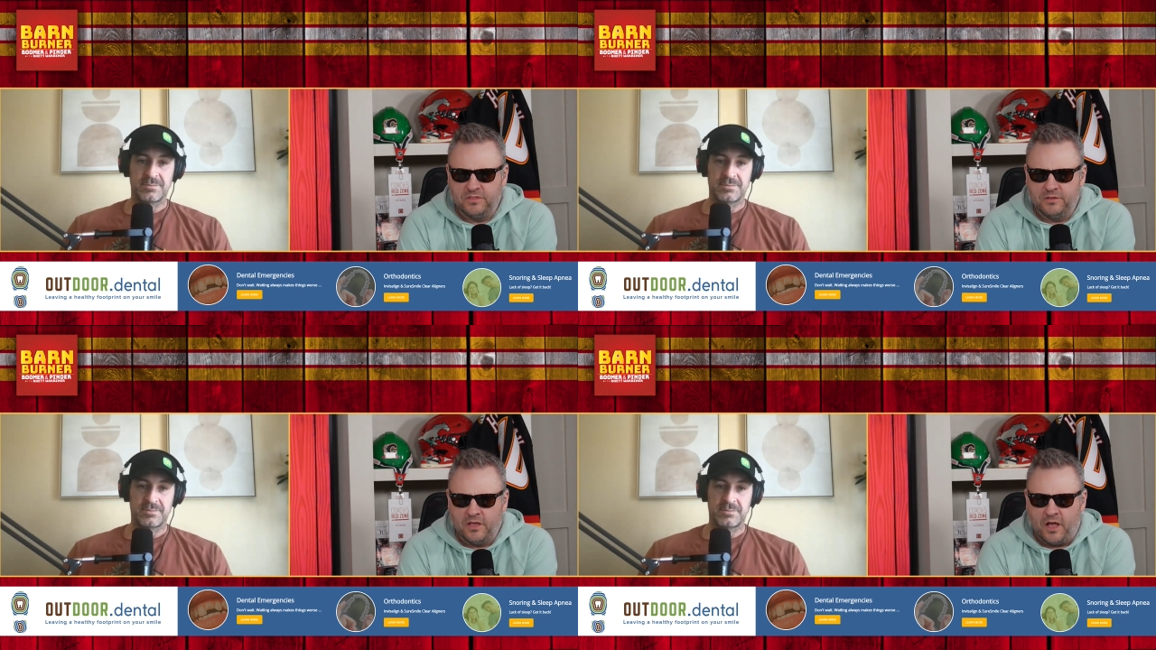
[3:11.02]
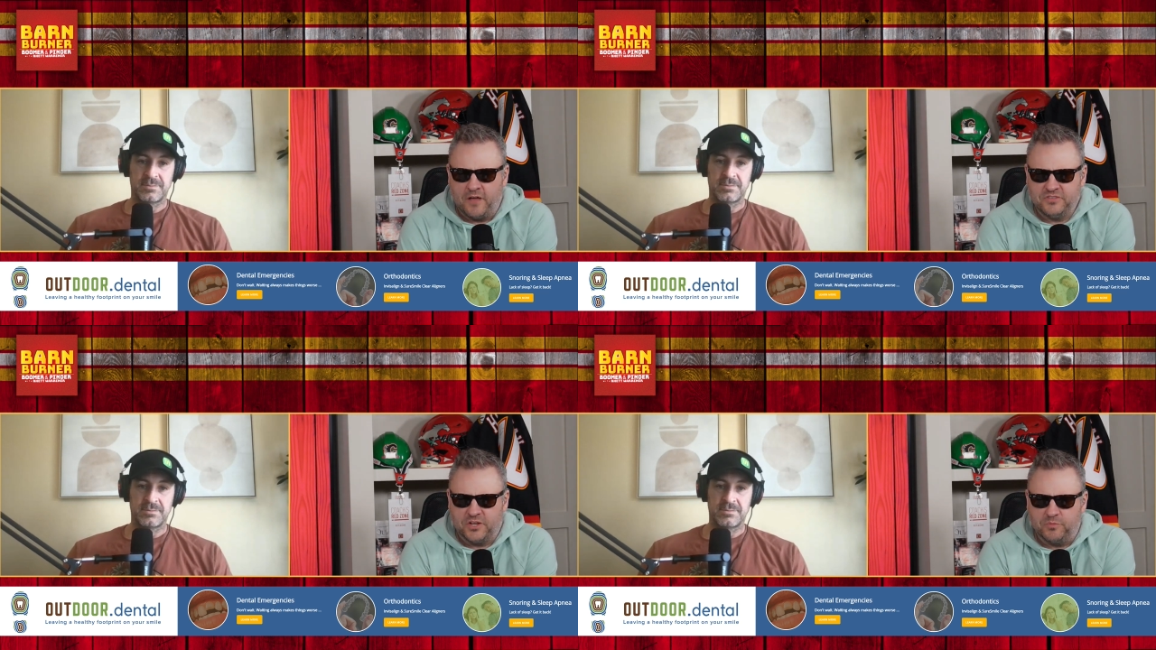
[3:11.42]
Speaker 1: I've said
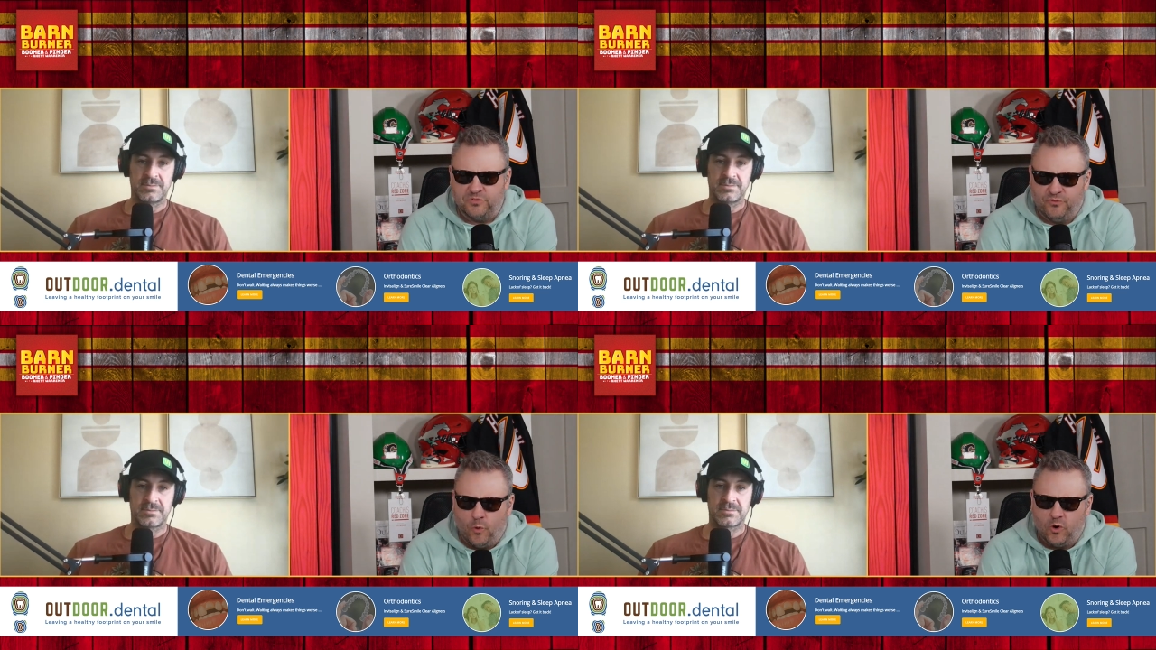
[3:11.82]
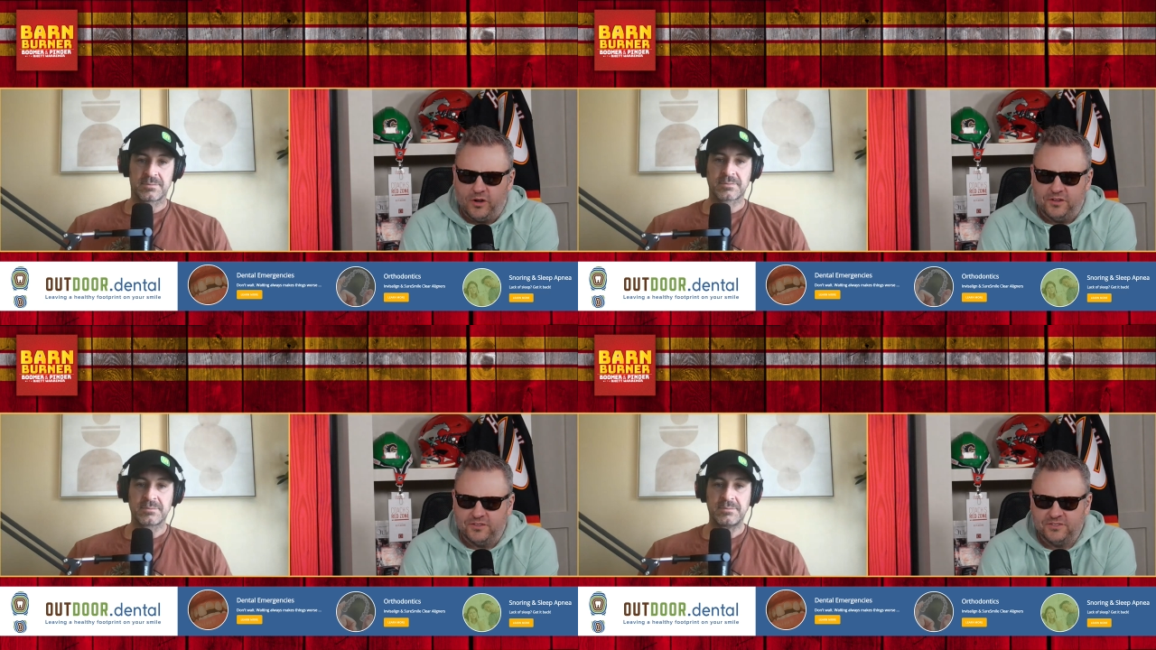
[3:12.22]
it before and
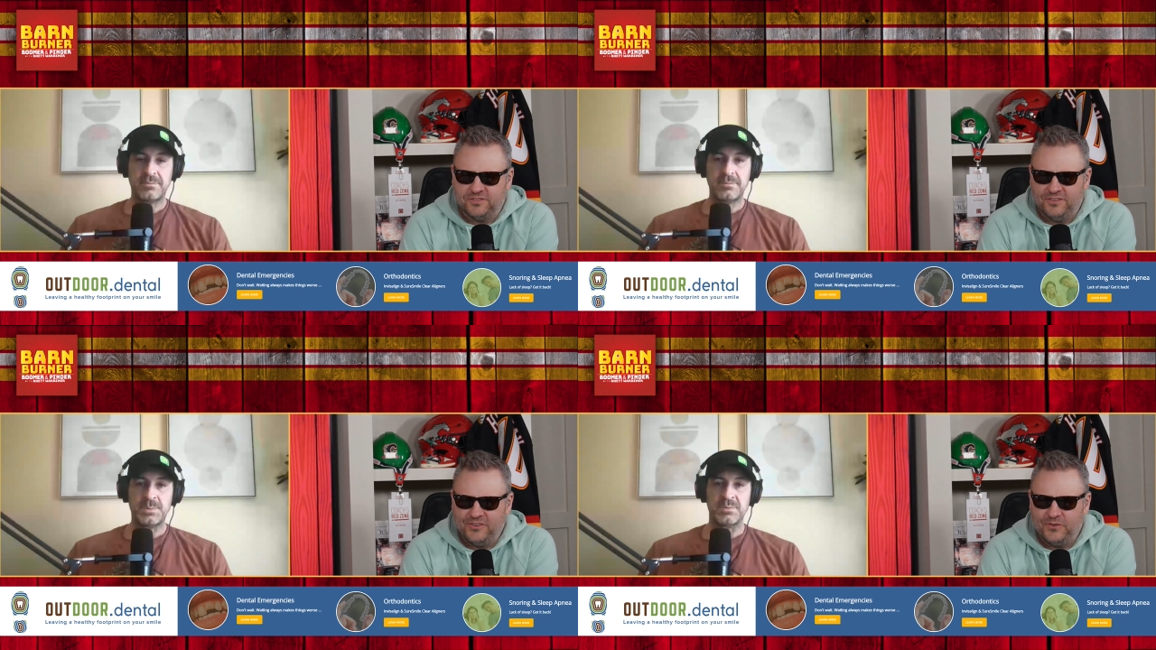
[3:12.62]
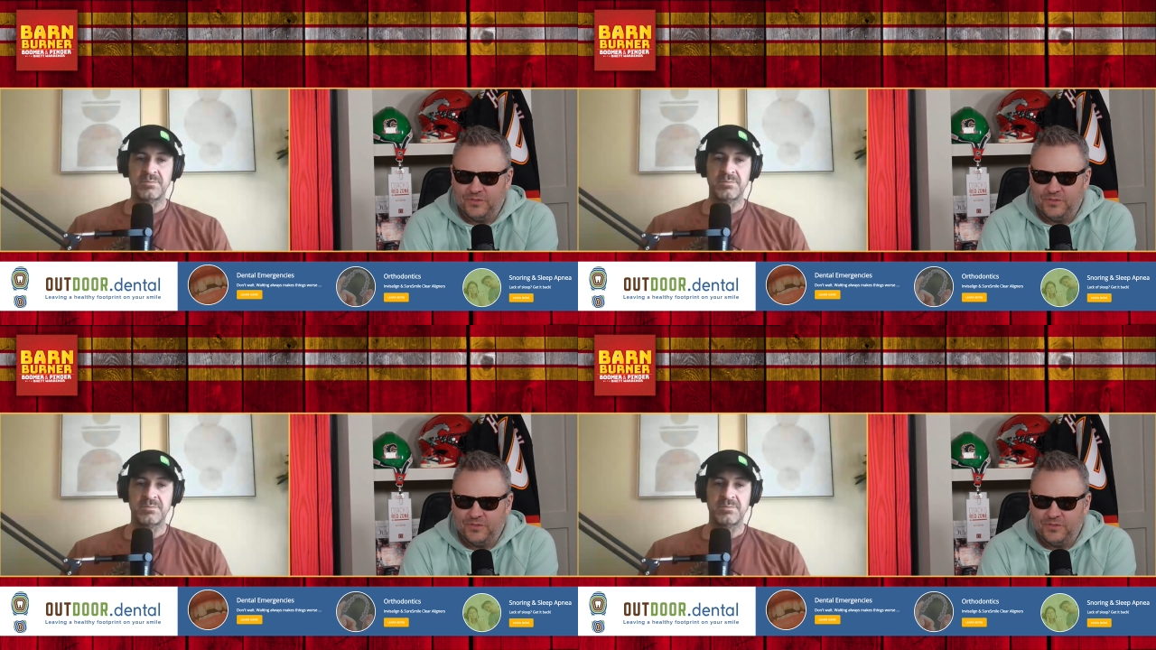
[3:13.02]
it's you know